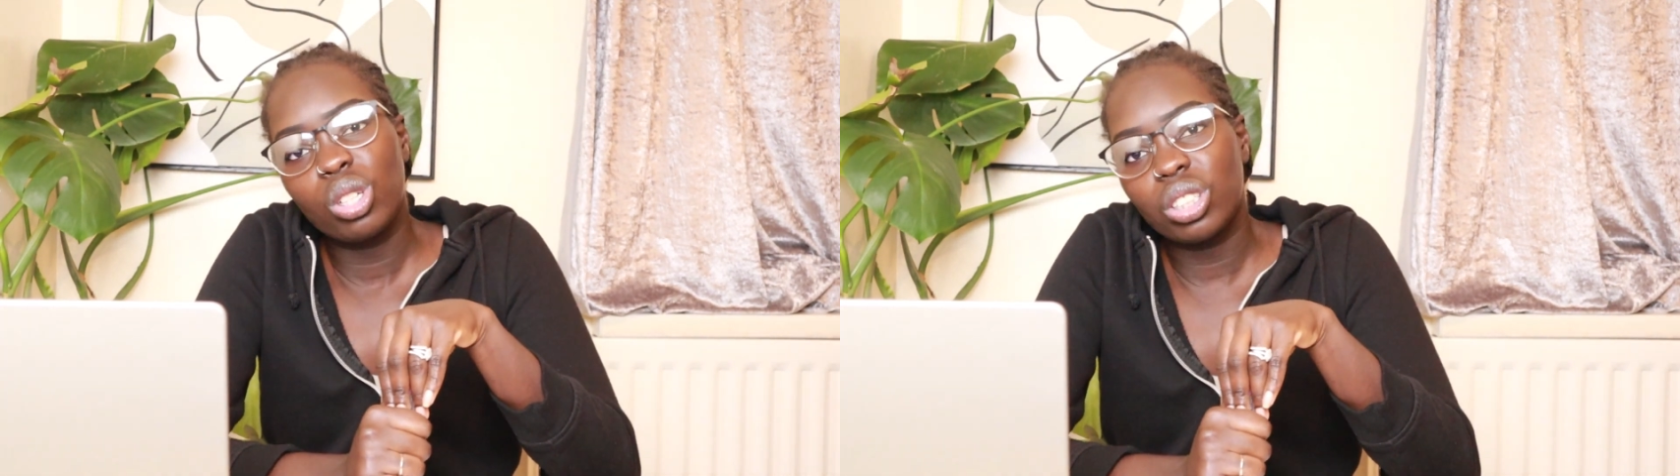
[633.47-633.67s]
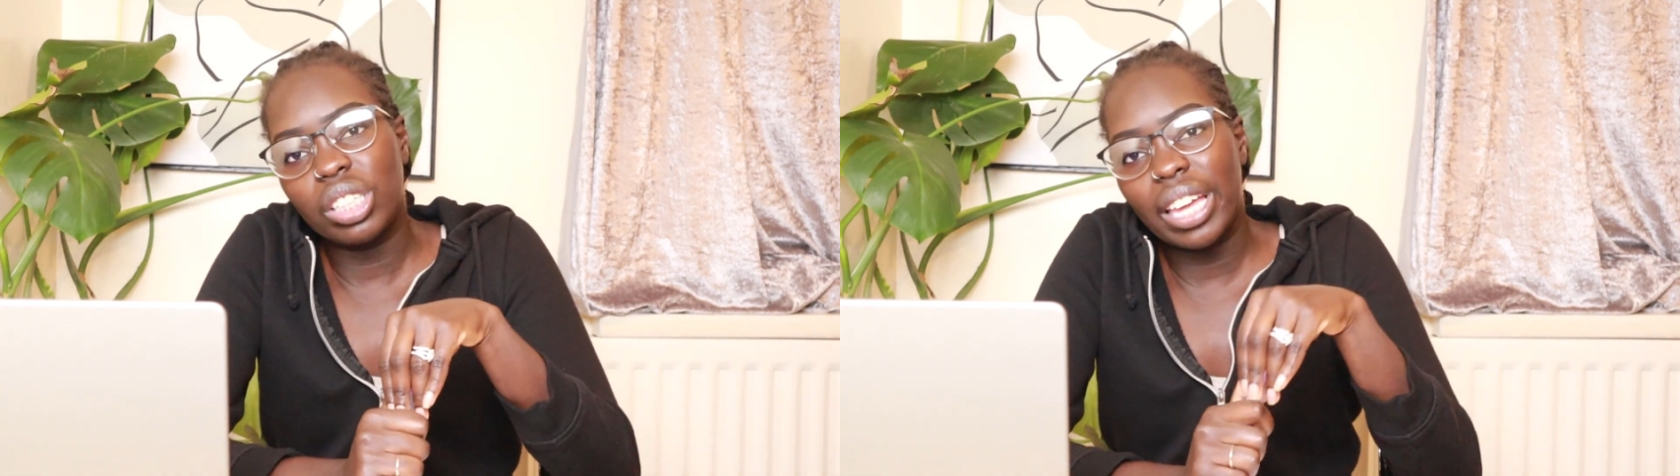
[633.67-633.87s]

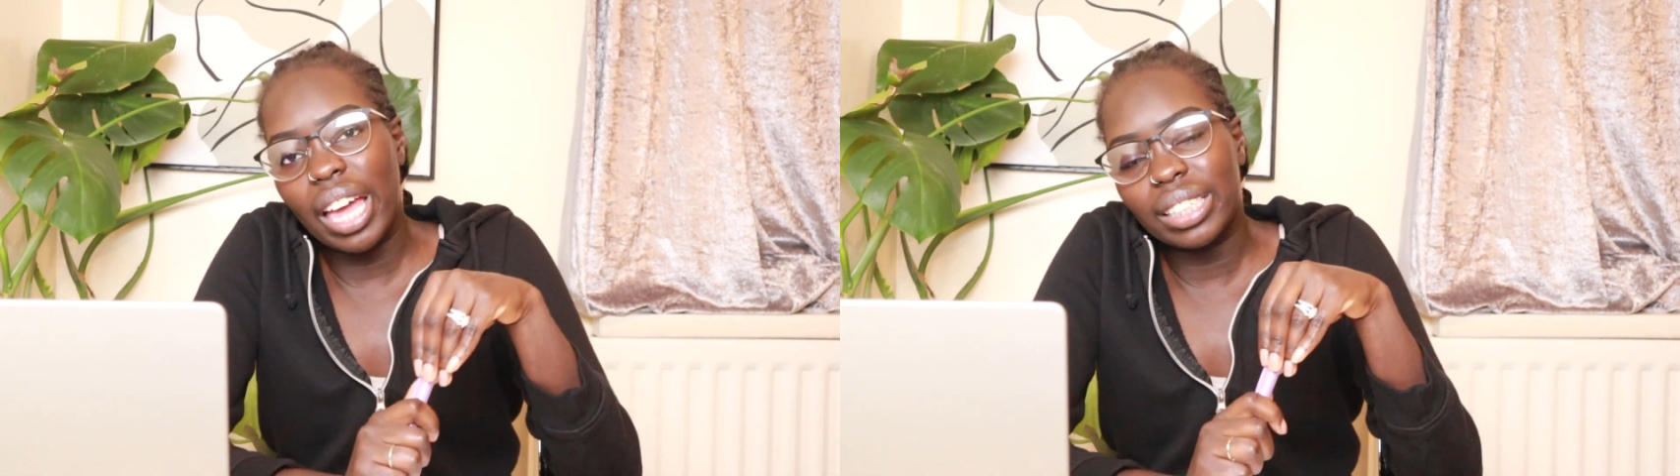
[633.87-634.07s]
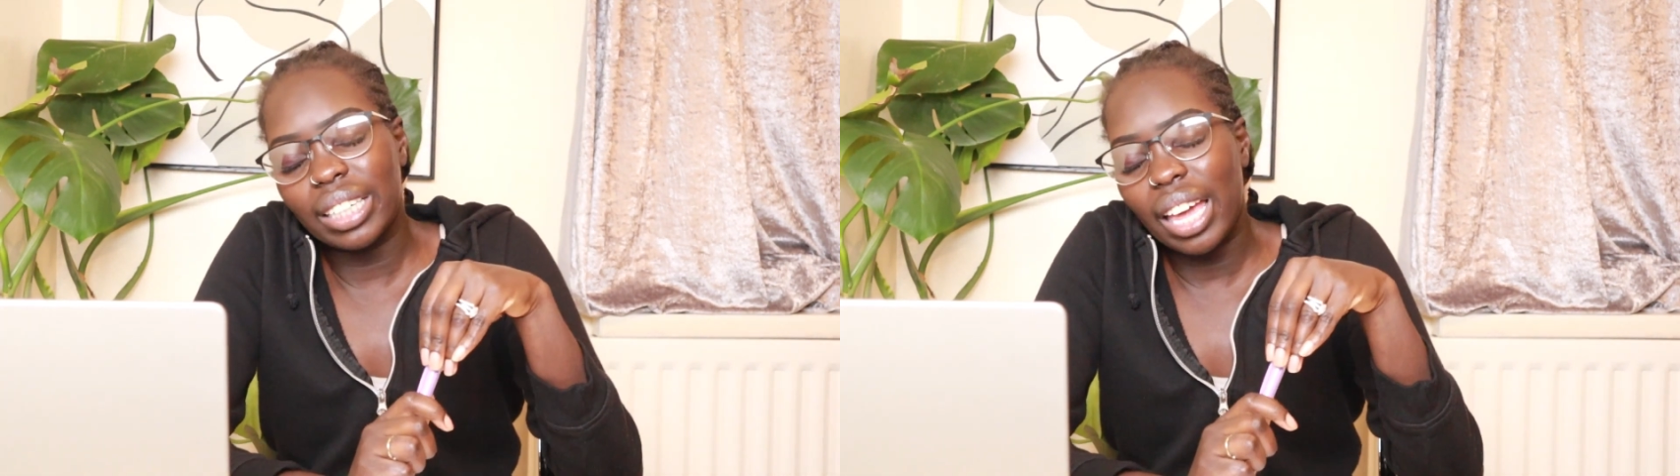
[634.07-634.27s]
so you
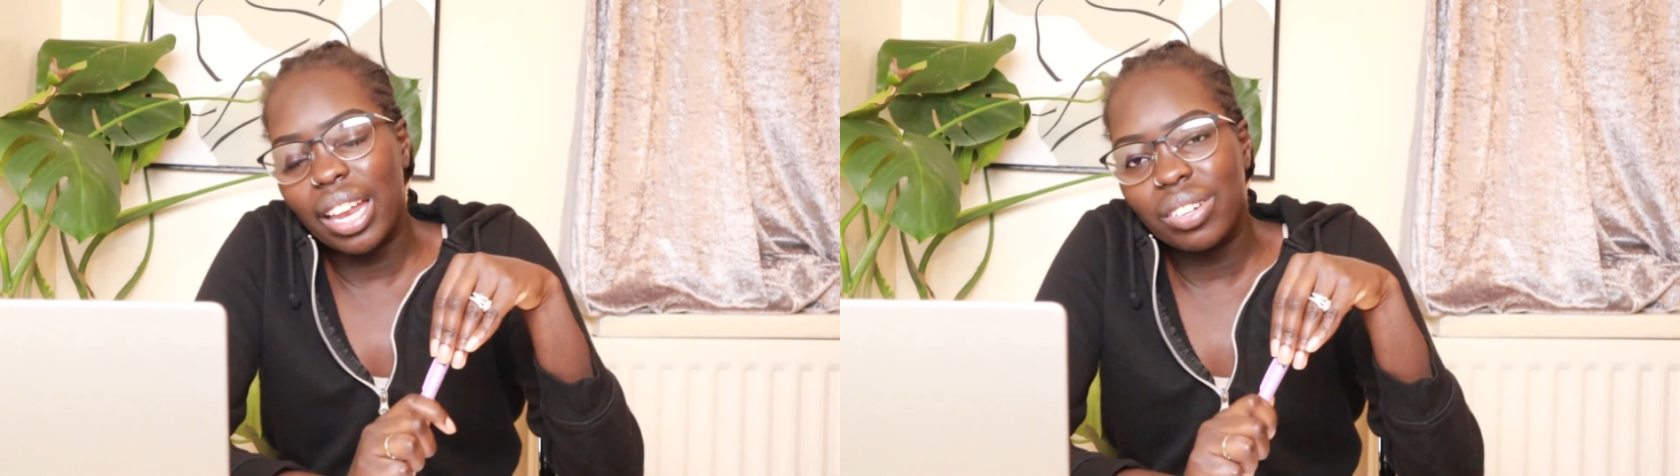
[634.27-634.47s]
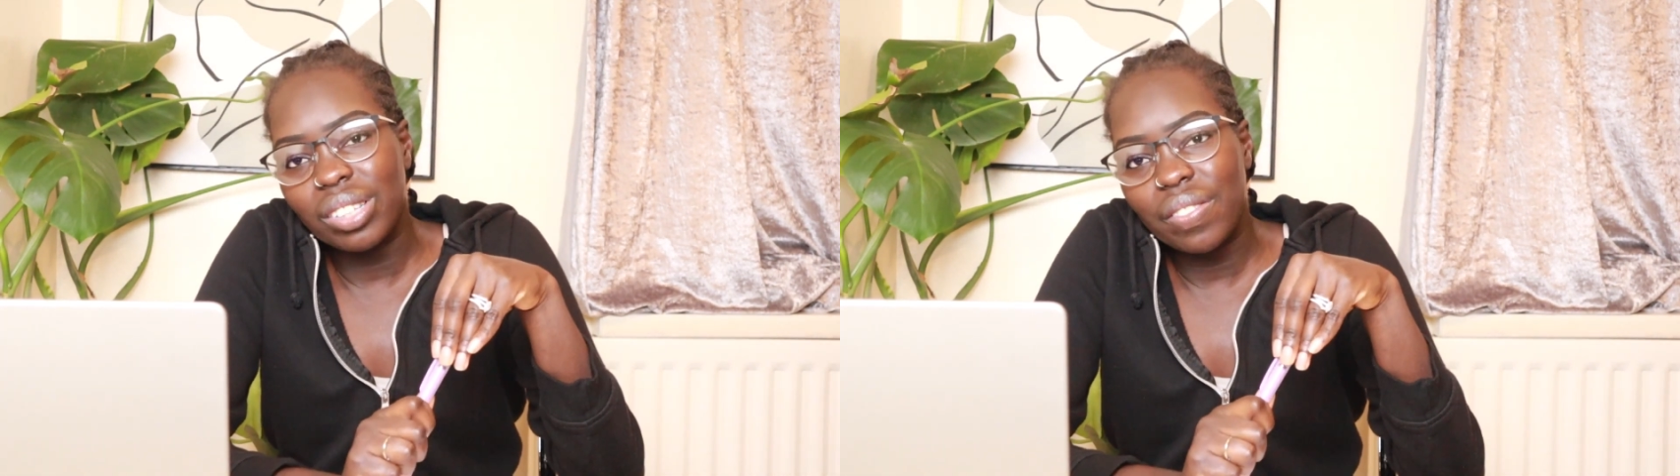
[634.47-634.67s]
can't take
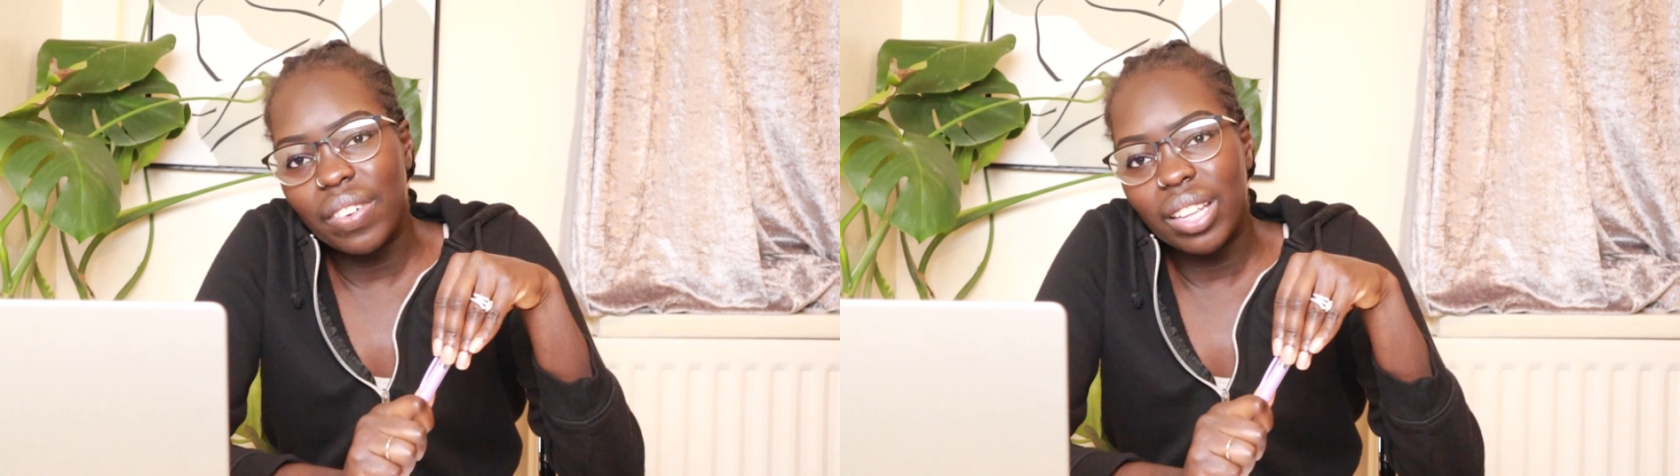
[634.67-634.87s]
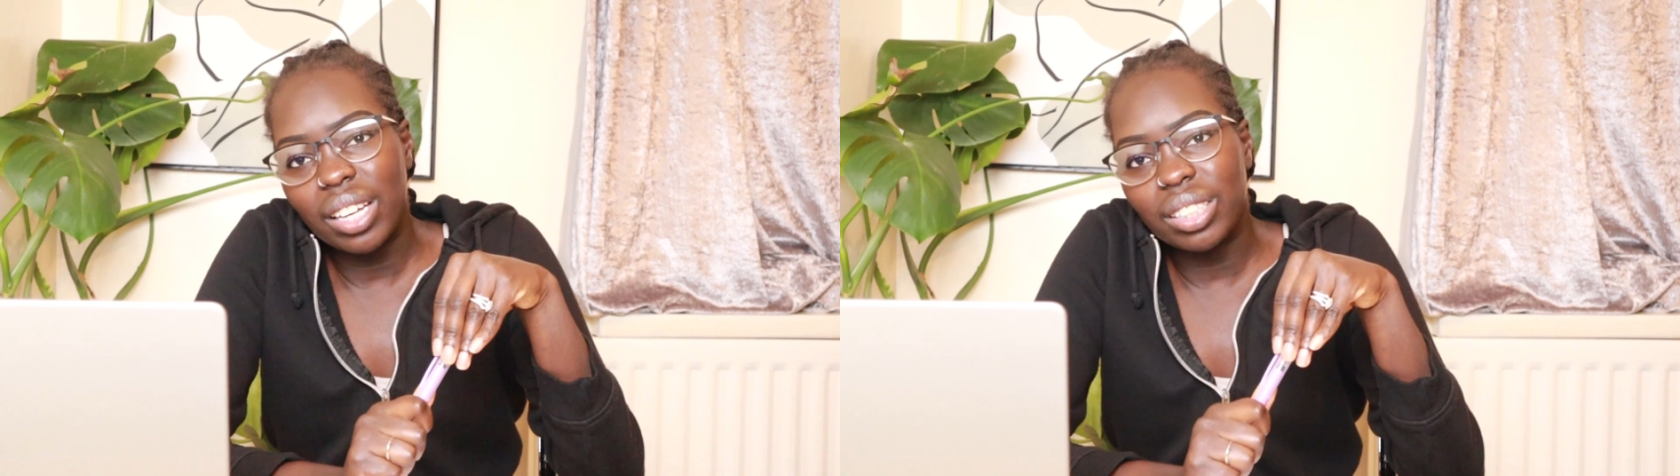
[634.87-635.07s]
annual leave
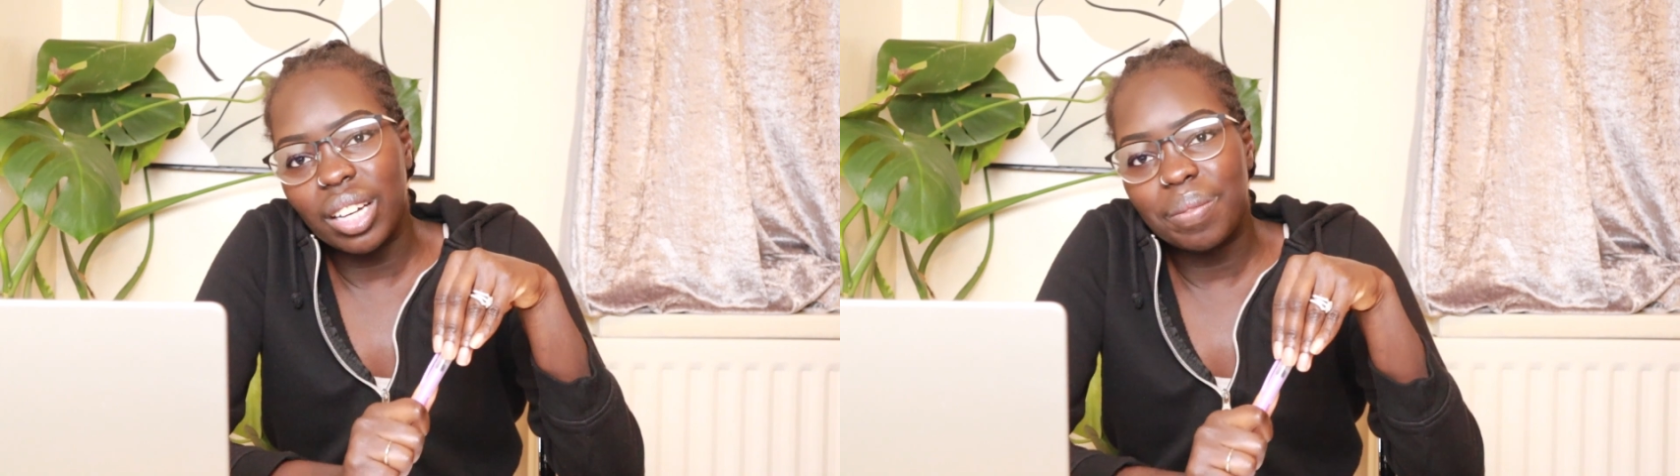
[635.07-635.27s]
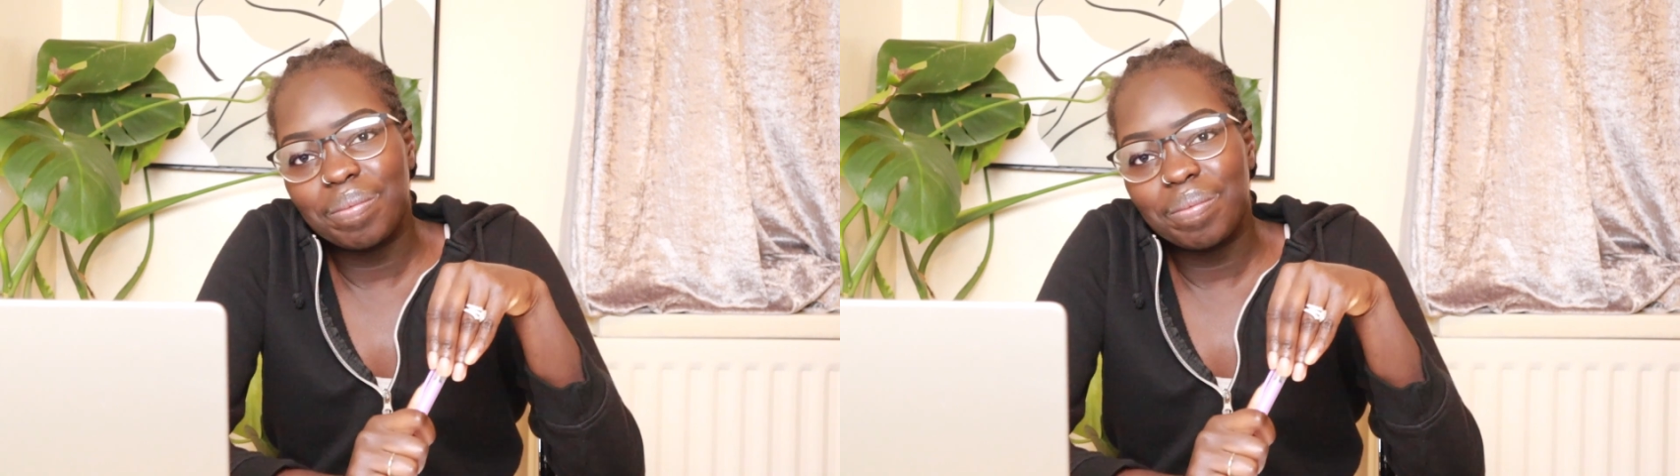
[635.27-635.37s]
at that time.